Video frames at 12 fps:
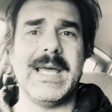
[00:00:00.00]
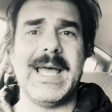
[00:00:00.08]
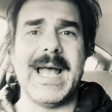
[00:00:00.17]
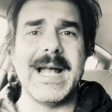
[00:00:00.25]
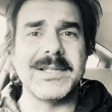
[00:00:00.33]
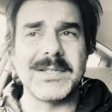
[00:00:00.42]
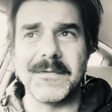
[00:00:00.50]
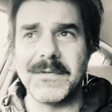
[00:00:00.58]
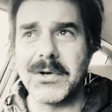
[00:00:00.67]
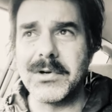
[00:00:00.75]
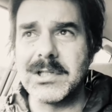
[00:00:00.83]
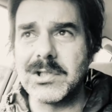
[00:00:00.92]
has a
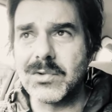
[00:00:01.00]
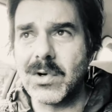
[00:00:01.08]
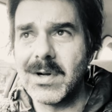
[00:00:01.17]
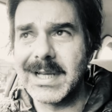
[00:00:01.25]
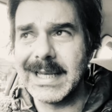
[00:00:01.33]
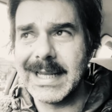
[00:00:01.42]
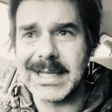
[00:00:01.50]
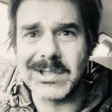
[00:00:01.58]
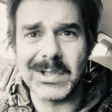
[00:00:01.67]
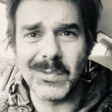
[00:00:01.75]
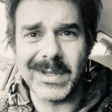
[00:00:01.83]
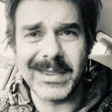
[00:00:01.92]
very strong
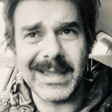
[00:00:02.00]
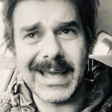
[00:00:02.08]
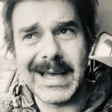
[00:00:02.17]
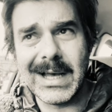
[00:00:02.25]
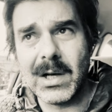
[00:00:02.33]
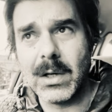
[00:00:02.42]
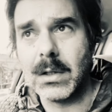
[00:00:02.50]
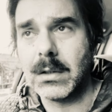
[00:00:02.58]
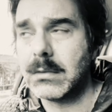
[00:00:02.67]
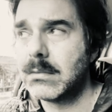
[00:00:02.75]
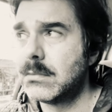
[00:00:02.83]
connection with our,